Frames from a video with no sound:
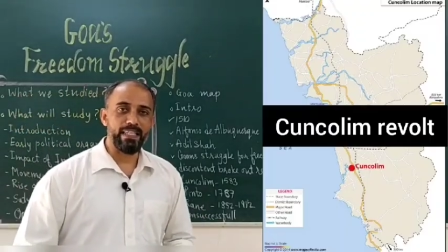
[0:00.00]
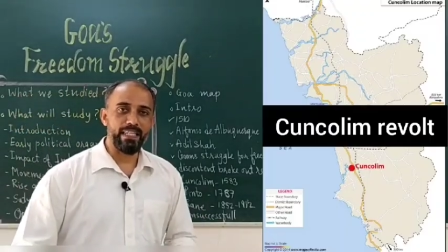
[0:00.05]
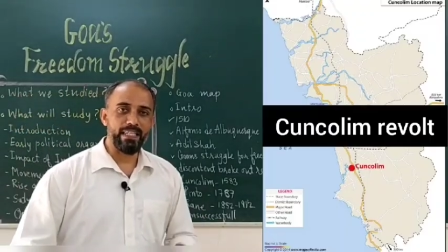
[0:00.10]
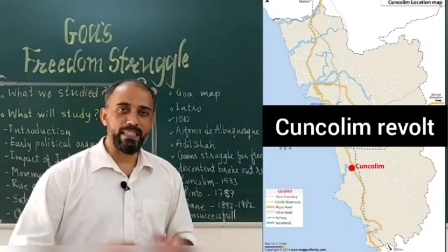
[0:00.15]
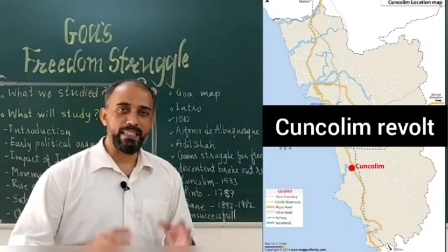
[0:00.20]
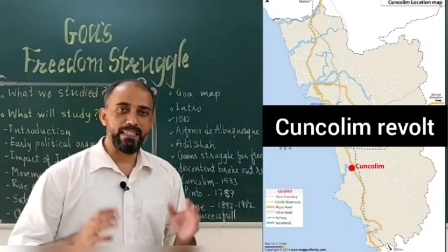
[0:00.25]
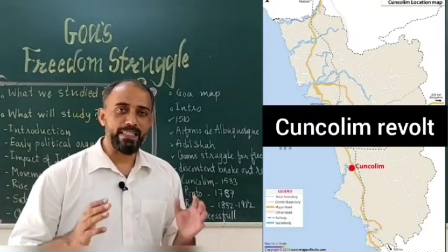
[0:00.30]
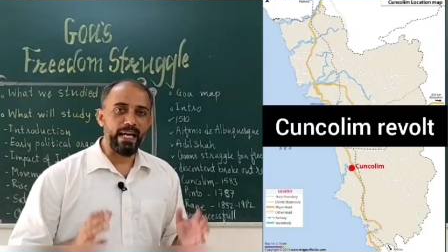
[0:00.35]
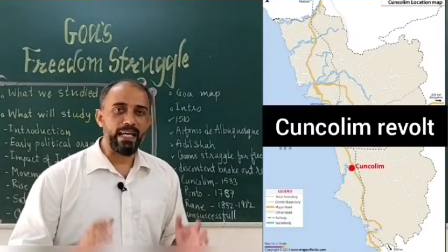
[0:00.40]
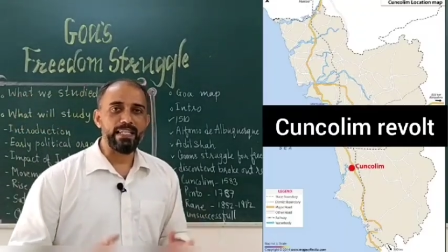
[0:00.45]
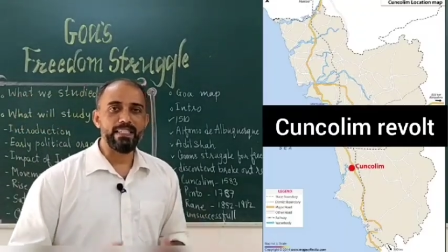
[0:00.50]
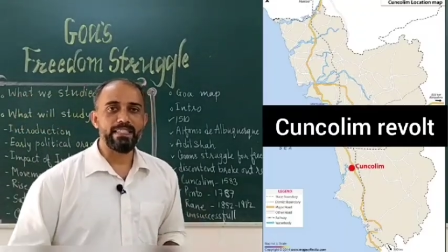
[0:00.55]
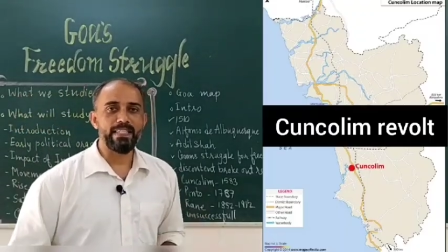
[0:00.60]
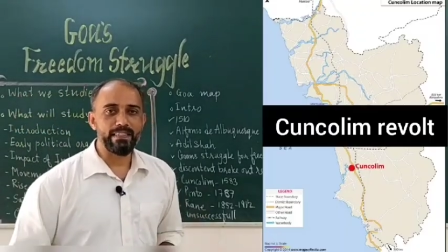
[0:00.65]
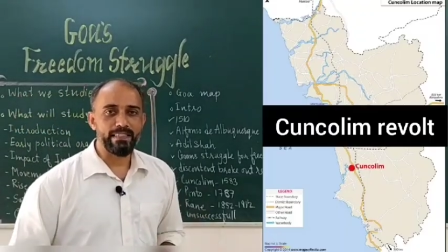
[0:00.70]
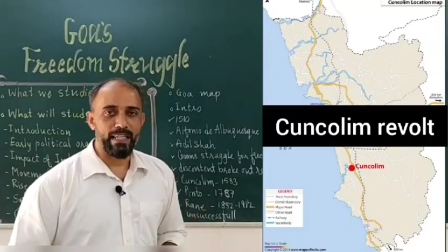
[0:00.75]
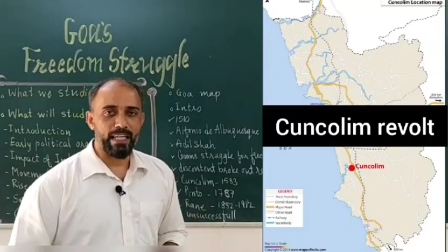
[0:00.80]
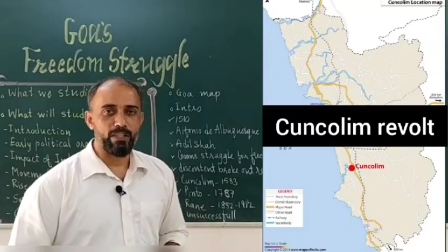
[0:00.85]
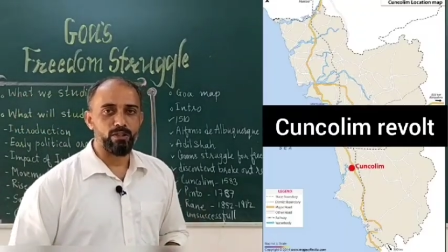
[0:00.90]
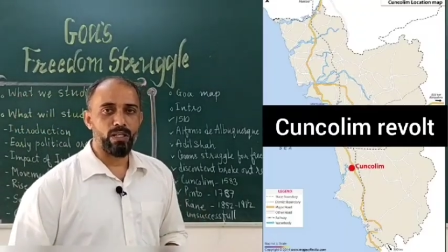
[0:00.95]
in
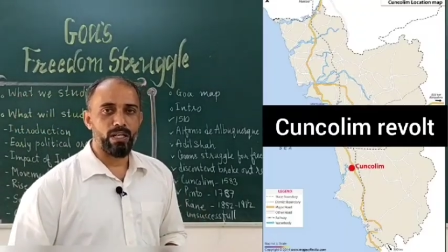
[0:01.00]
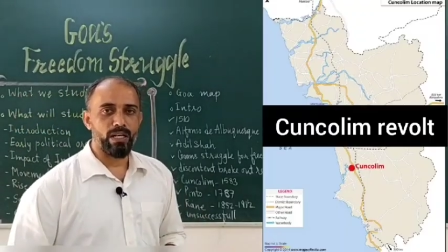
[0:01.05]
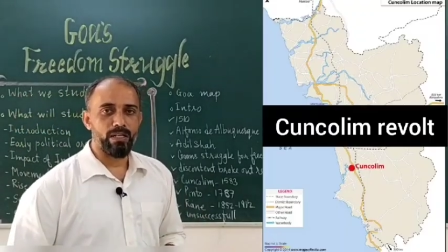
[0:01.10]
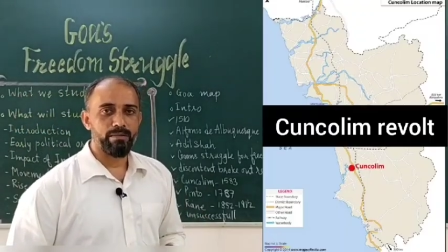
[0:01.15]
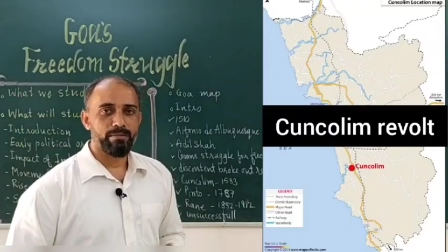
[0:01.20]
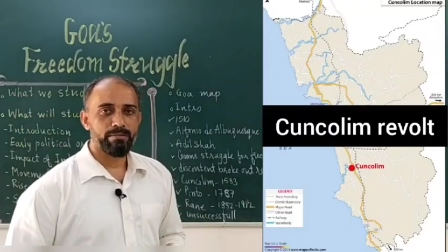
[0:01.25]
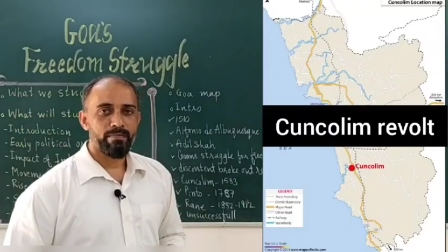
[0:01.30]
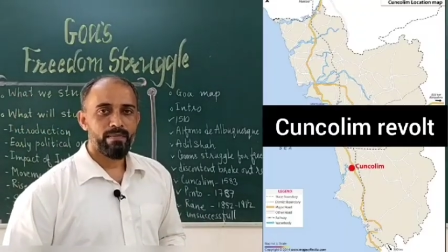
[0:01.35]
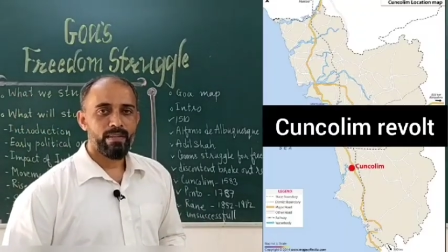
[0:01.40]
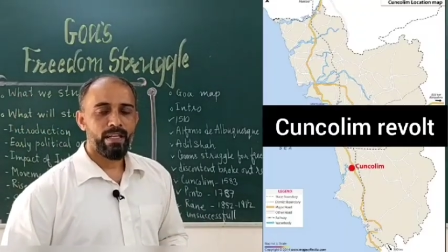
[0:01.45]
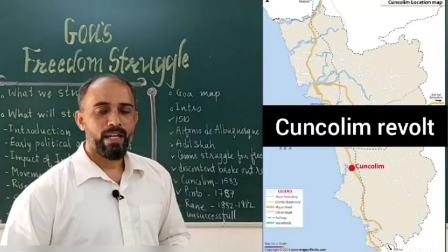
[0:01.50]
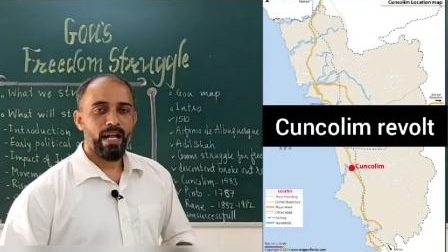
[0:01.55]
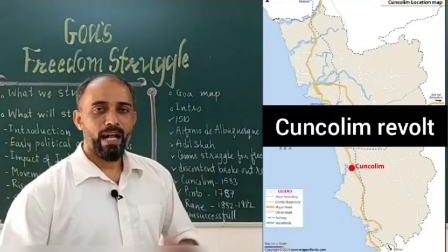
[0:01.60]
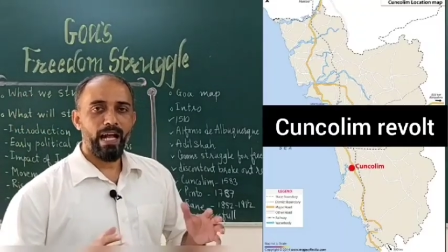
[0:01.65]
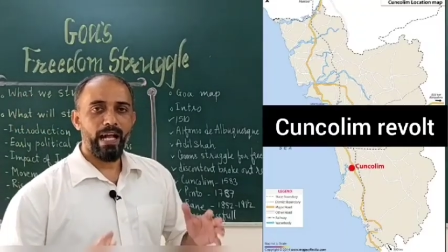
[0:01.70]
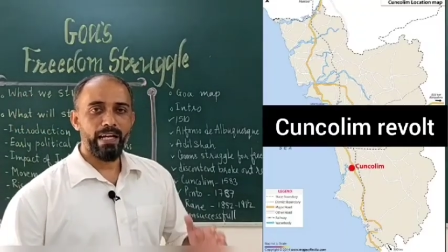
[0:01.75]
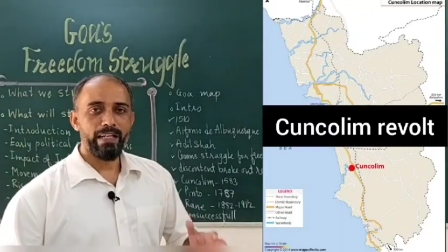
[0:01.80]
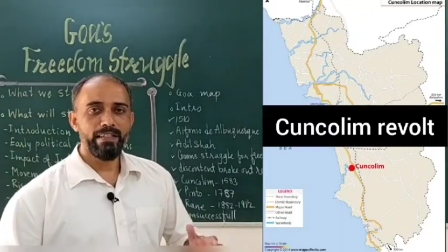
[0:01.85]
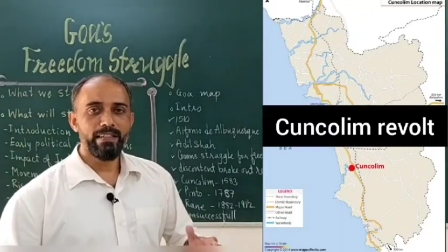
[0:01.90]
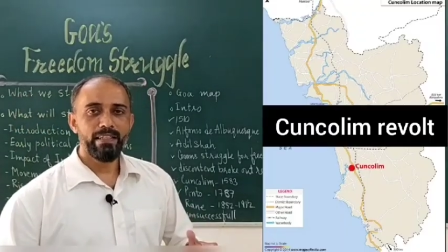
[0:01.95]
Salsette Taluka,
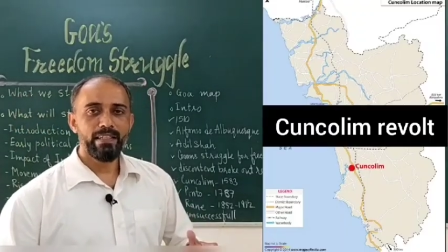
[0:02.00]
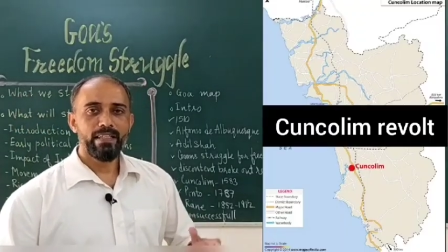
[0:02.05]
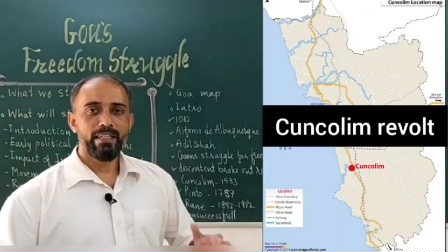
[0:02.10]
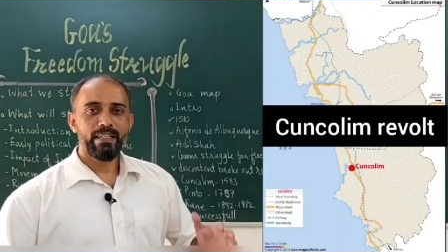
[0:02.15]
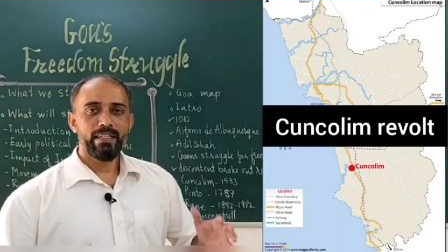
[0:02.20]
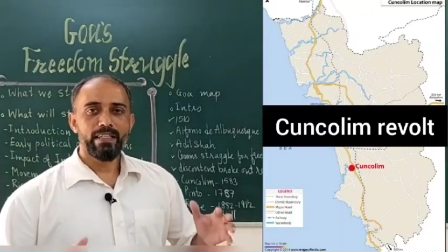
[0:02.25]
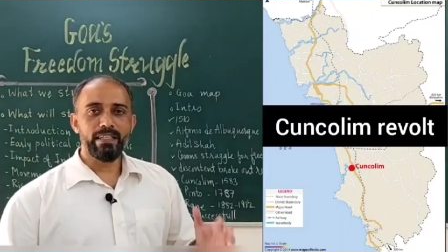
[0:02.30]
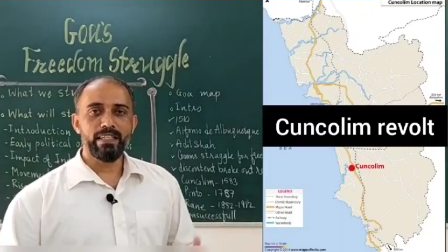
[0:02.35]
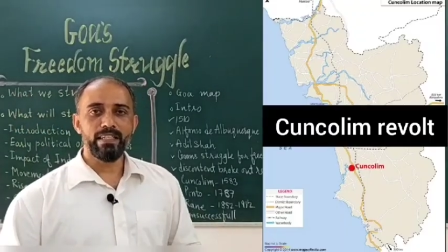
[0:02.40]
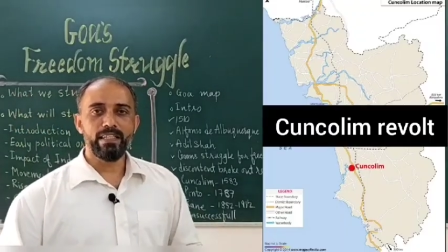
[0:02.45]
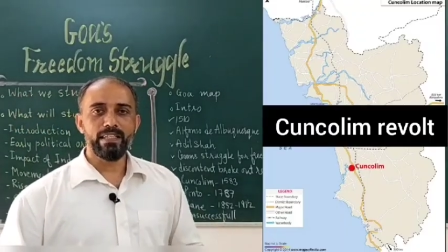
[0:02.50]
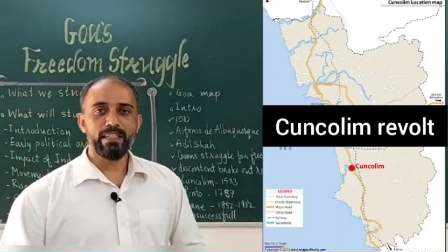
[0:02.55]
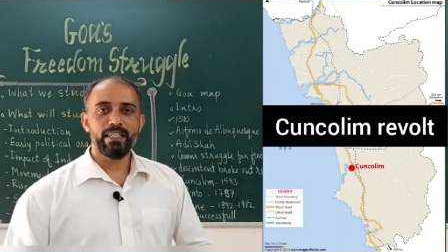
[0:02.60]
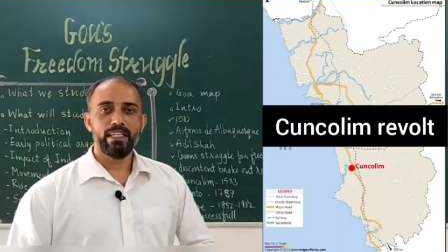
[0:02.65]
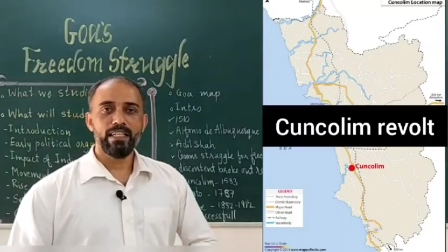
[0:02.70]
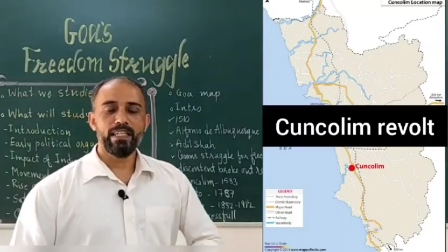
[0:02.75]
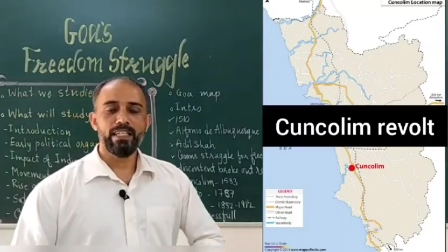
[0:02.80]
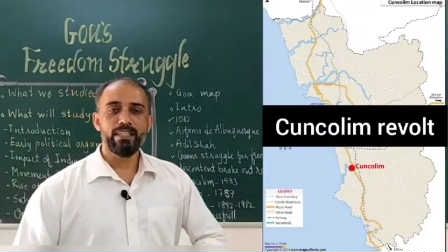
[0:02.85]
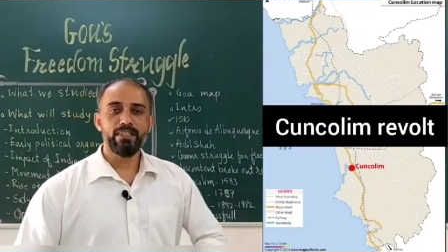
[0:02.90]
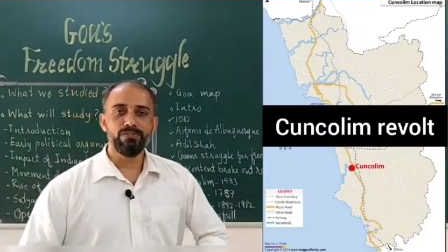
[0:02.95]
and here in